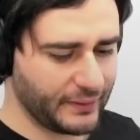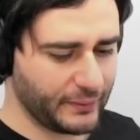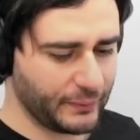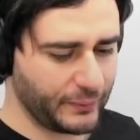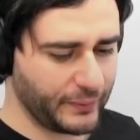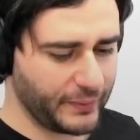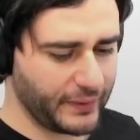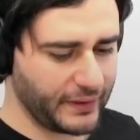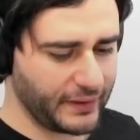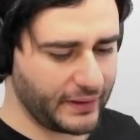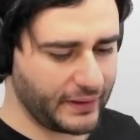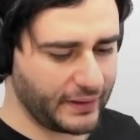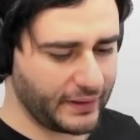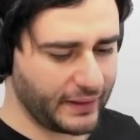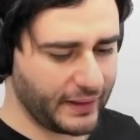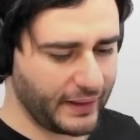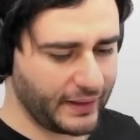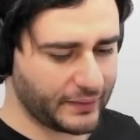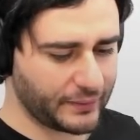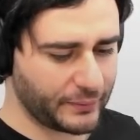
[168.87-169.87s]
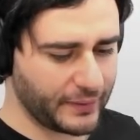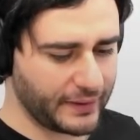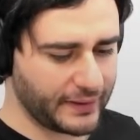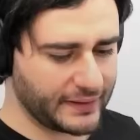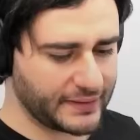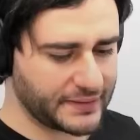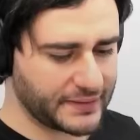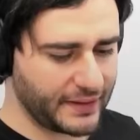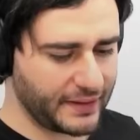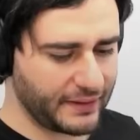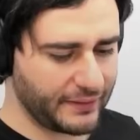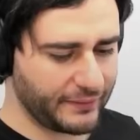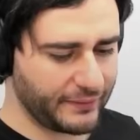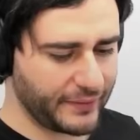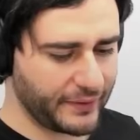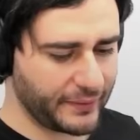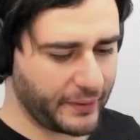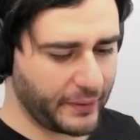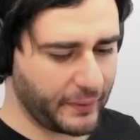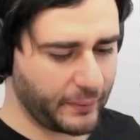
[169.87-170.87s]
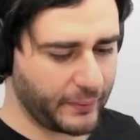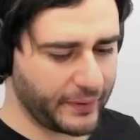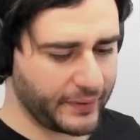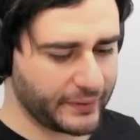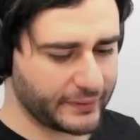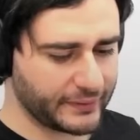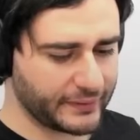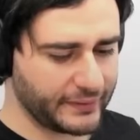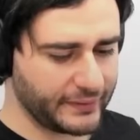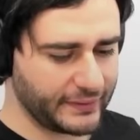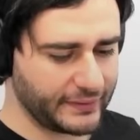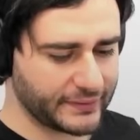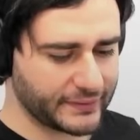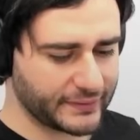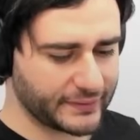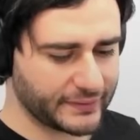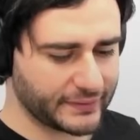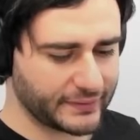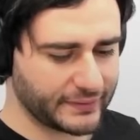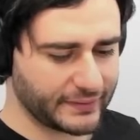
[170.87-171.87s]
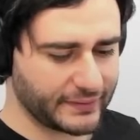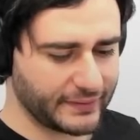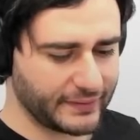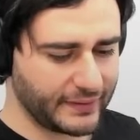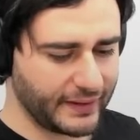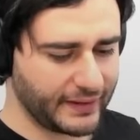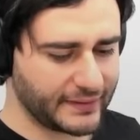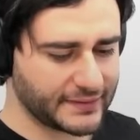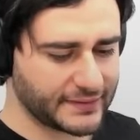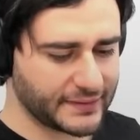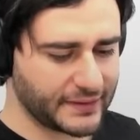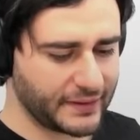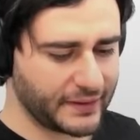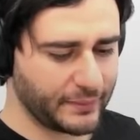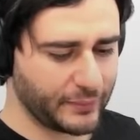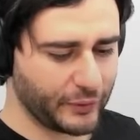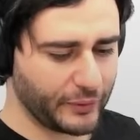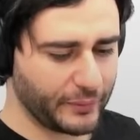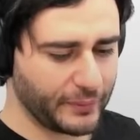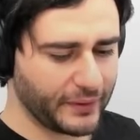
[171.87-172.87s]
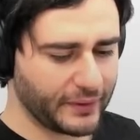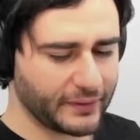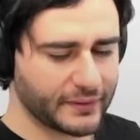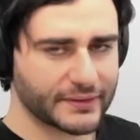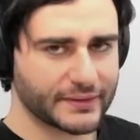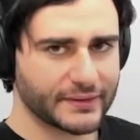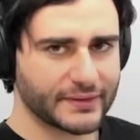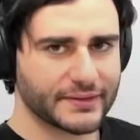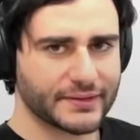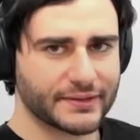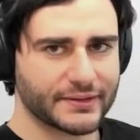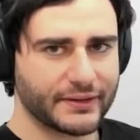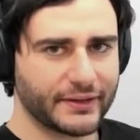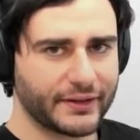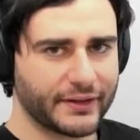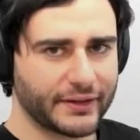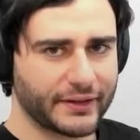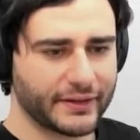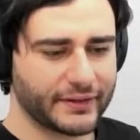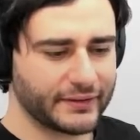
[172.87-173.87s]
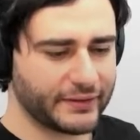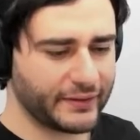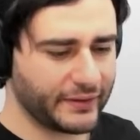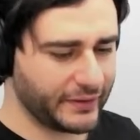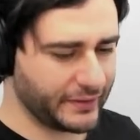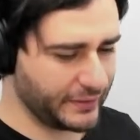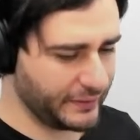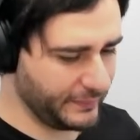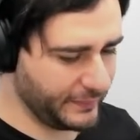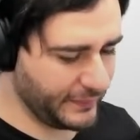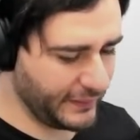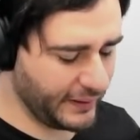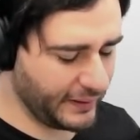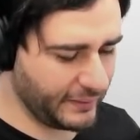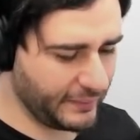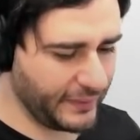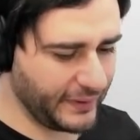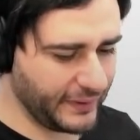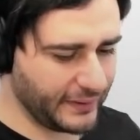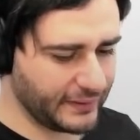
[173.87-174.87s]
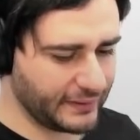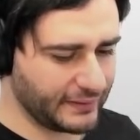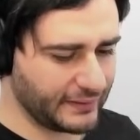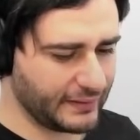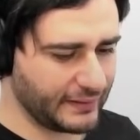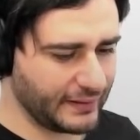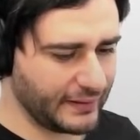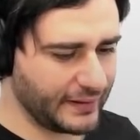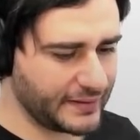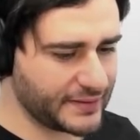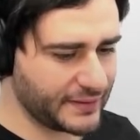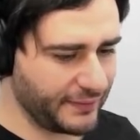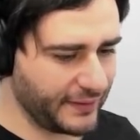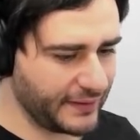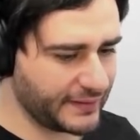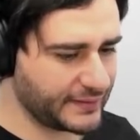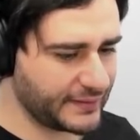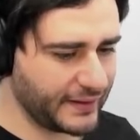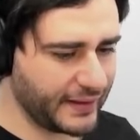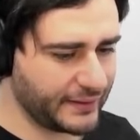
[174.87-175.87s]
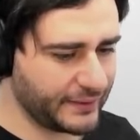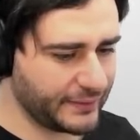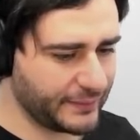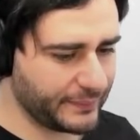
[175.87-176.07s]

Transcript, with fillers: We can't really see very well these texts anymore because it's dark on dark, but let's fix that.